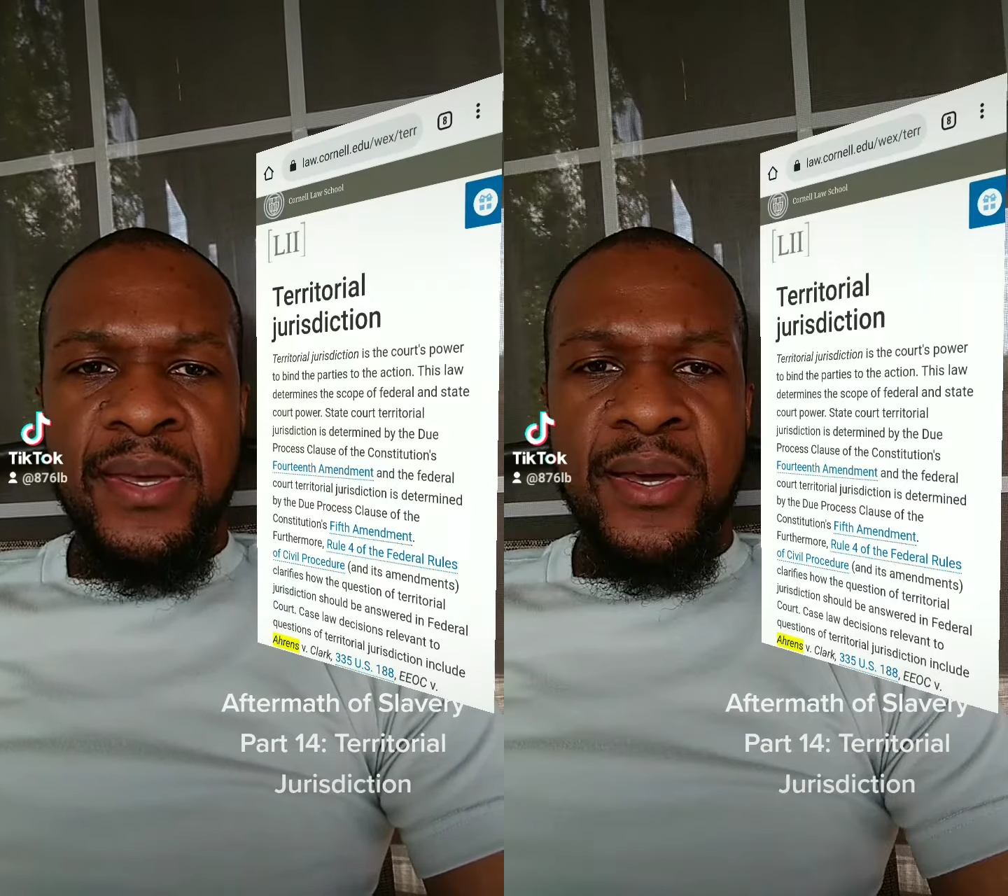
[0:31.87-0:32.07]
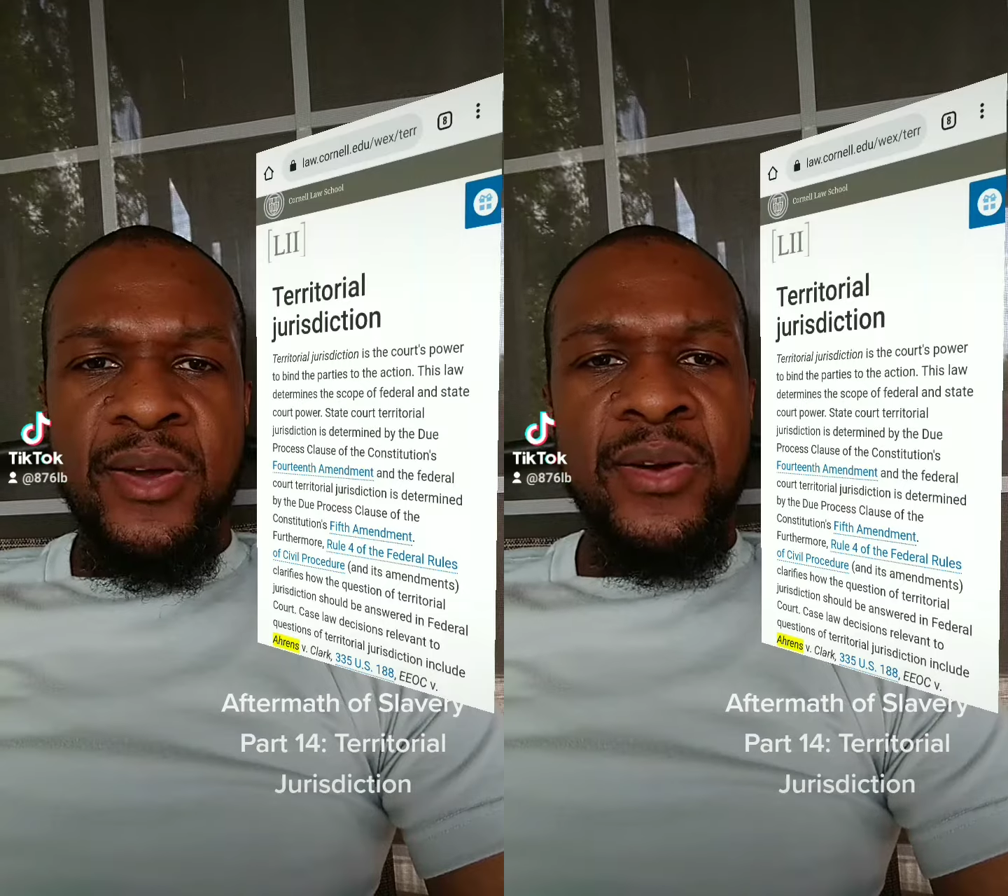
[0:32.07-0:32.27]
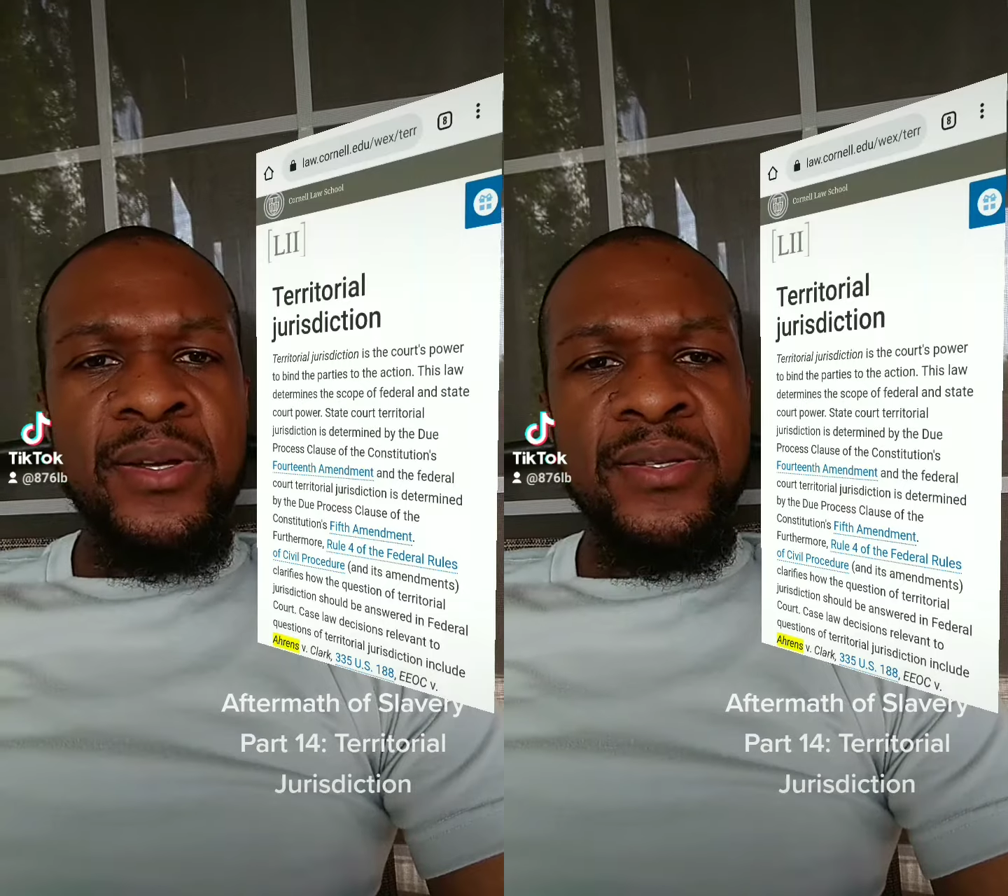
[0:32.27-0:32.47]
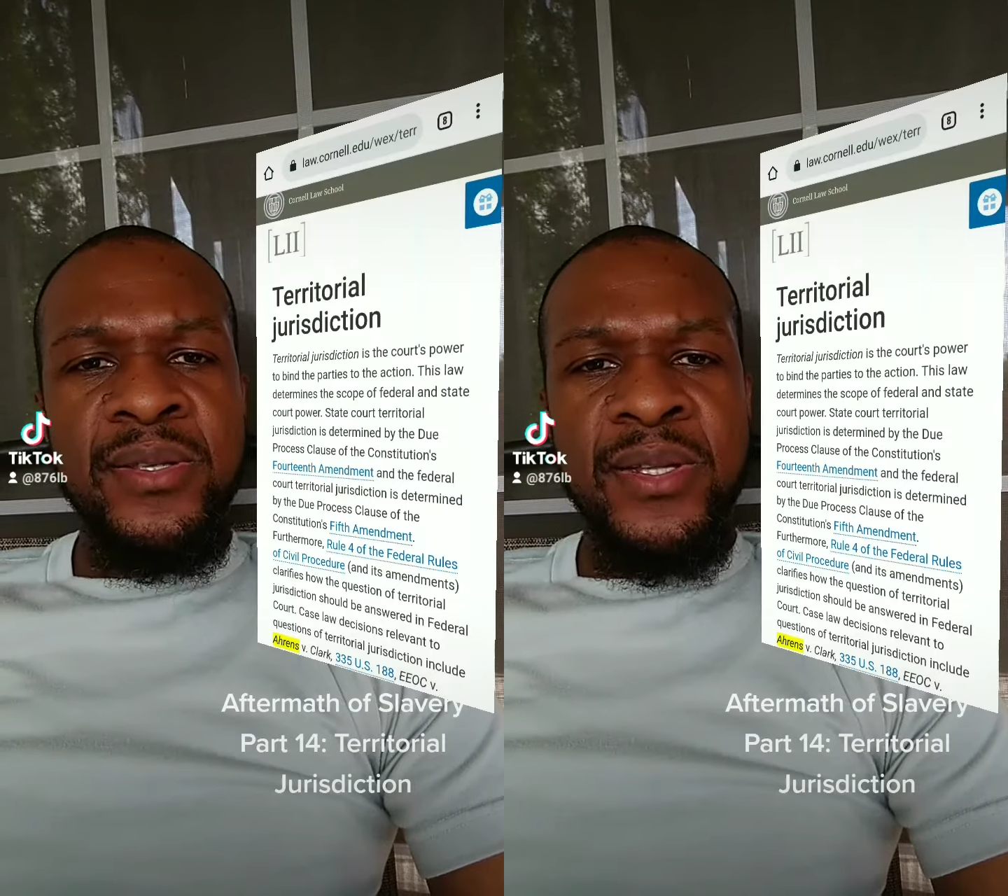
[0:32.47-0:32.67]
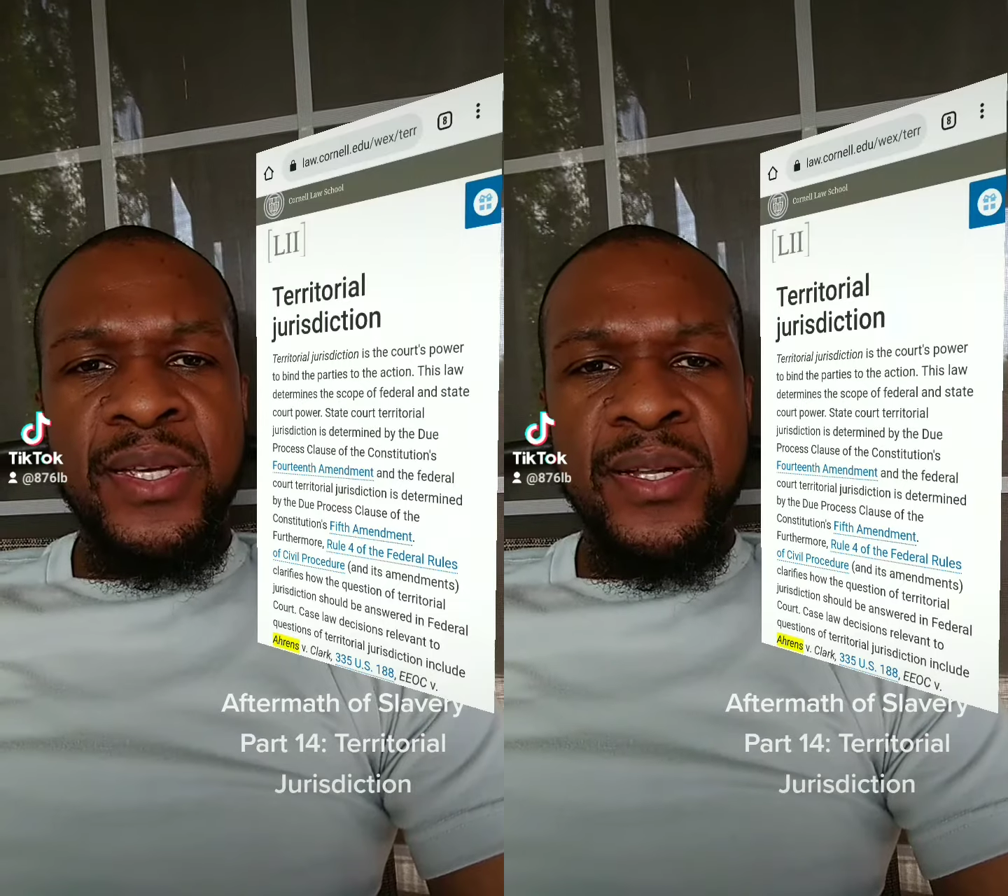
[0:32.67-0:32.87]
According to
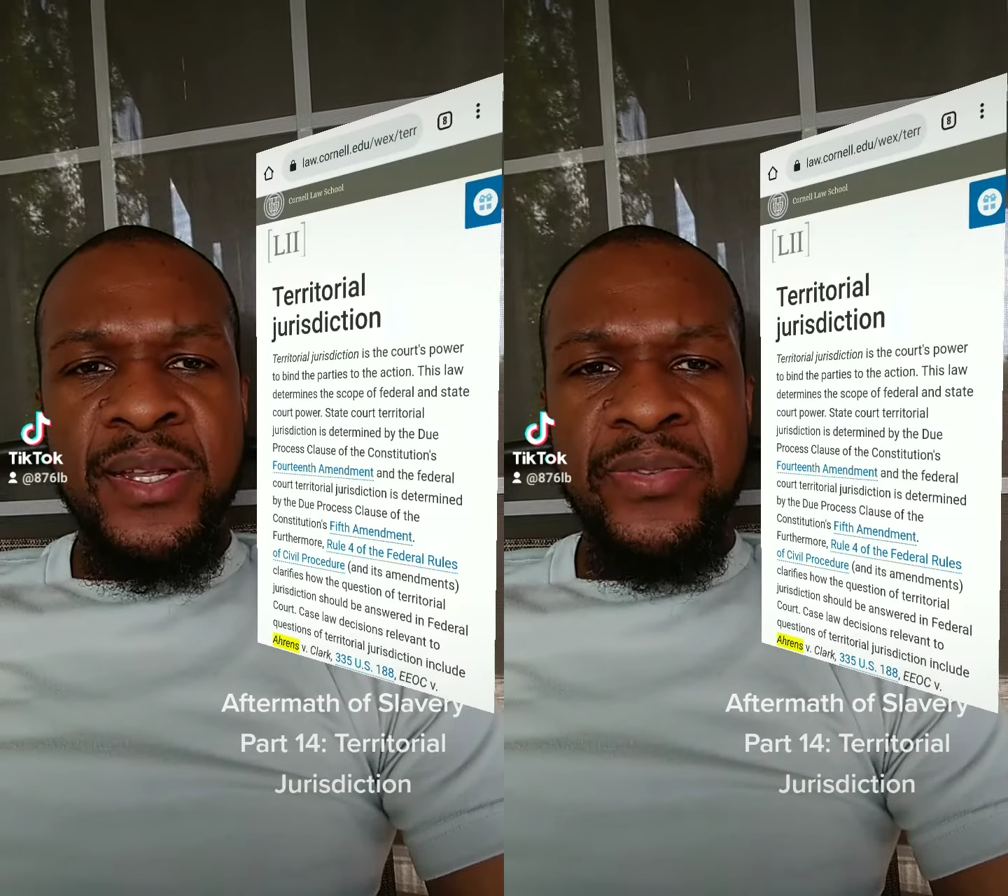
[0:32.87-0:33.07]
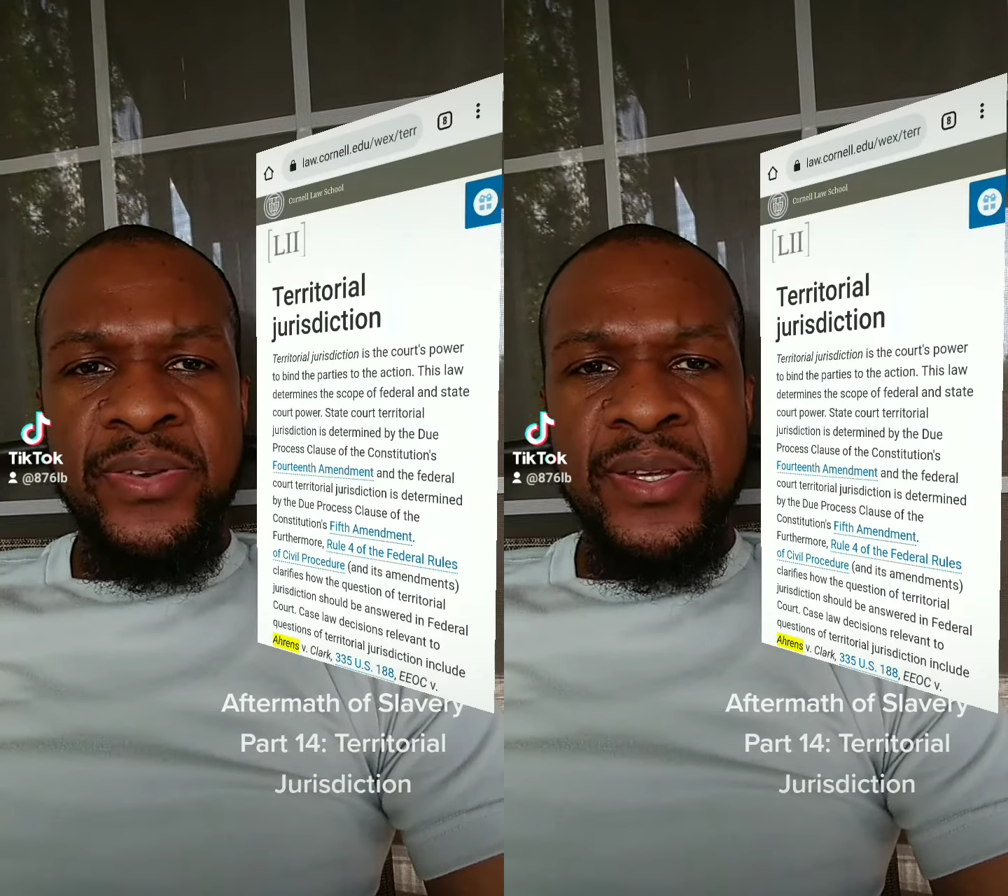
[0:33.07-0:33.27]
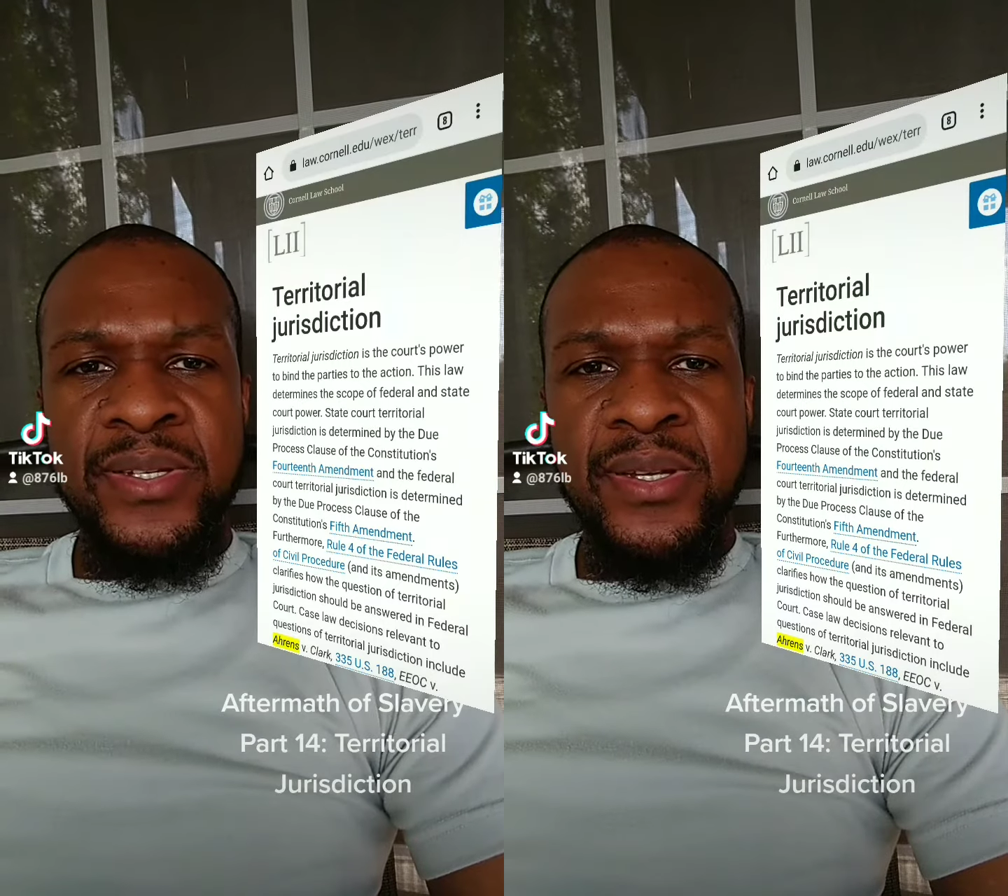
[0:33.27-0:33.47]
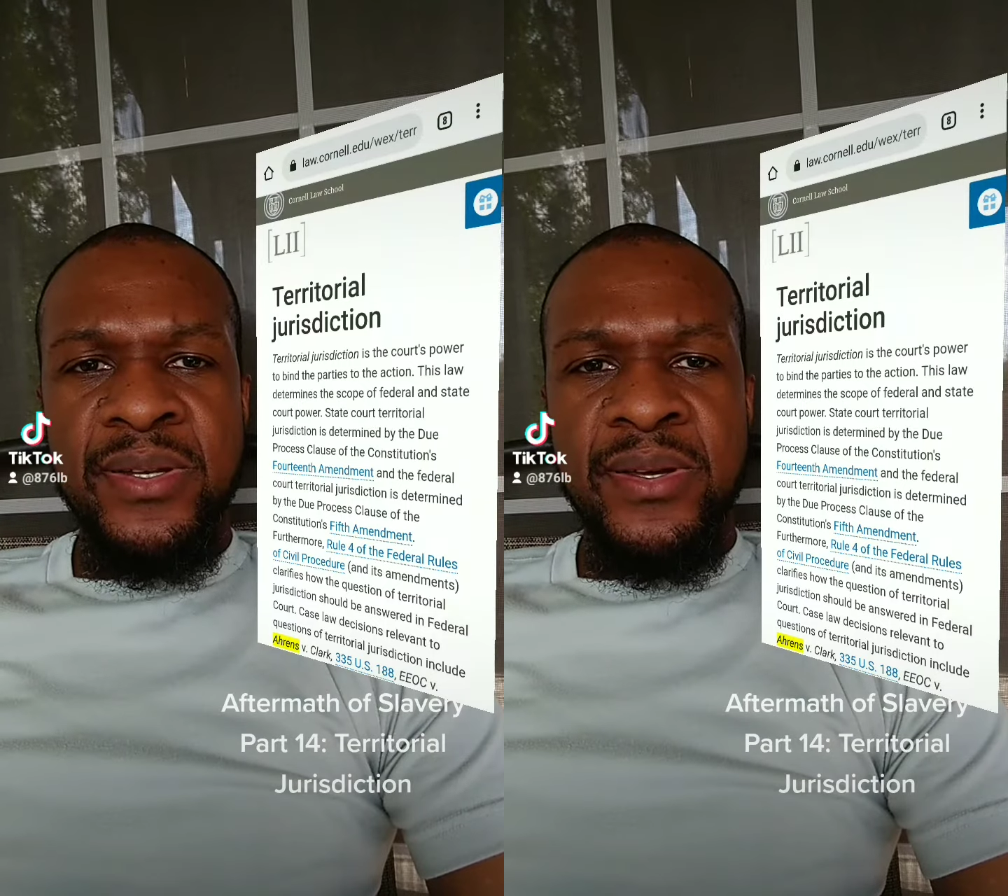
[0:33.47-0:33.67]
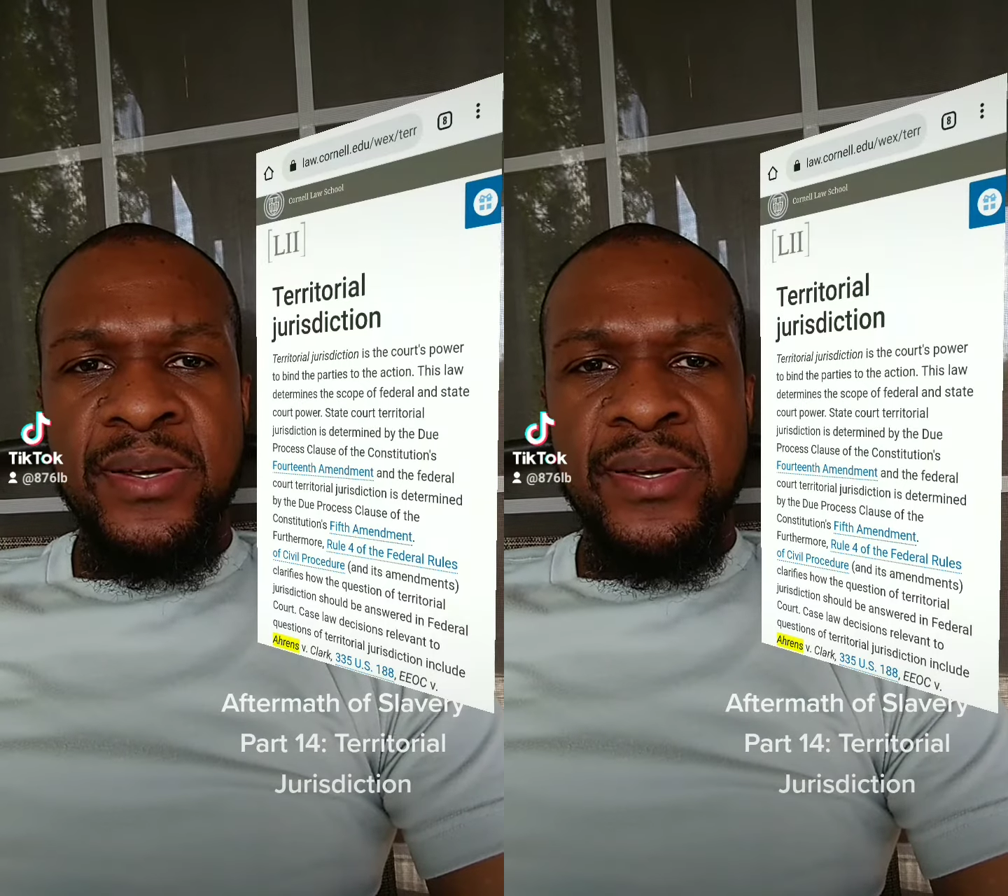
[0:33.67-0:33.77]
the legal definition